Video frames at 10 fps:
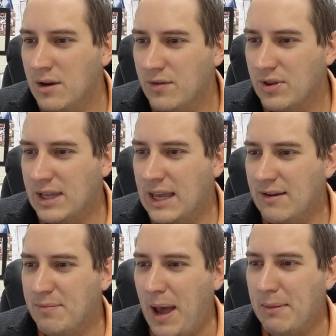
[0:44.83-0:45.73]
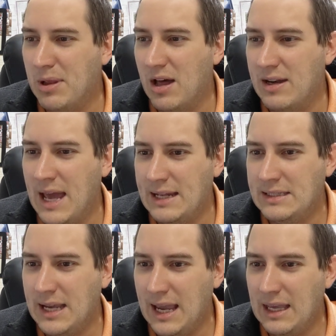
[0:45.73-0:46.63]
for the king of Babylon had
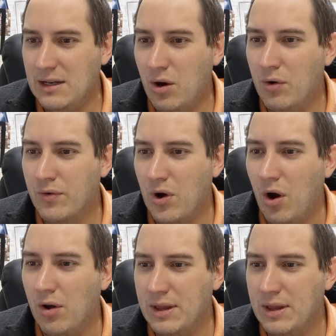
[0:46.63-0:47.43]
taken over all